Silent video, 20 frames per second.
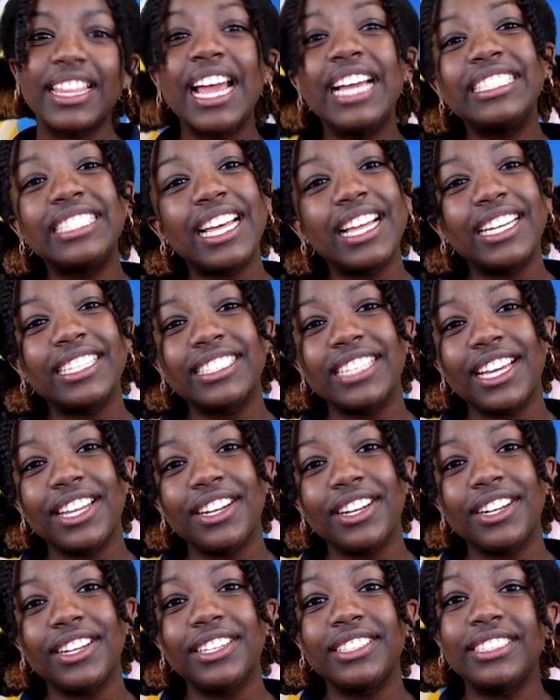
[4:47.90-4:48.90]
Thanks,
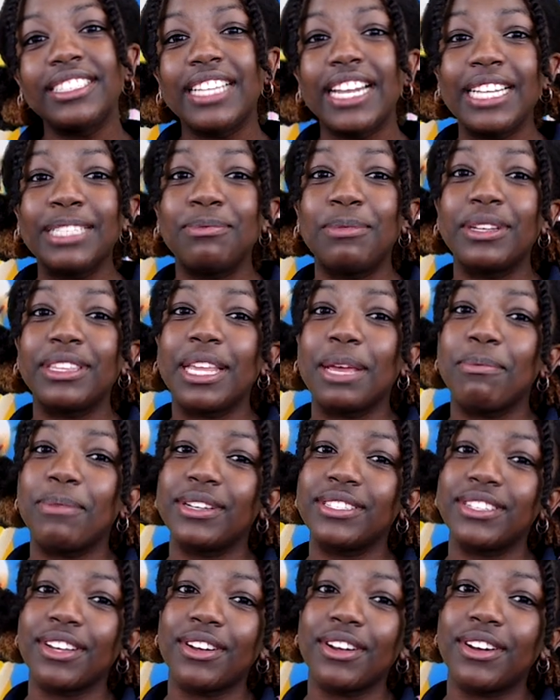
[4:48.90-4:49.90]
Alexander. Today's birthday
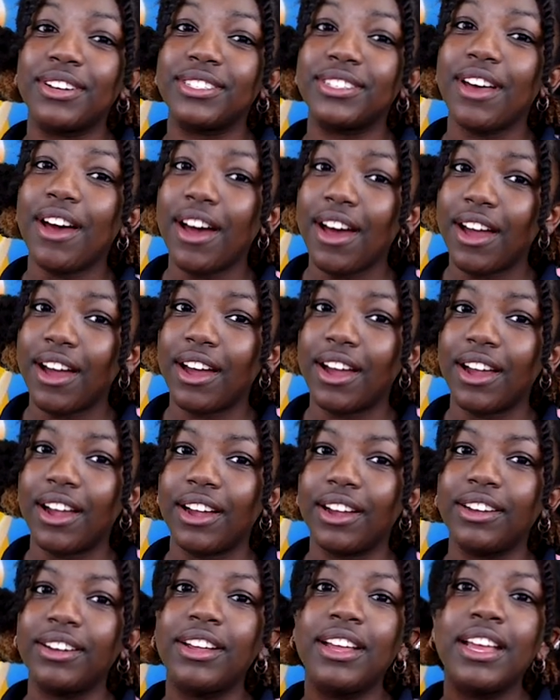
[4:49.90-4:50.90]
boys and girls are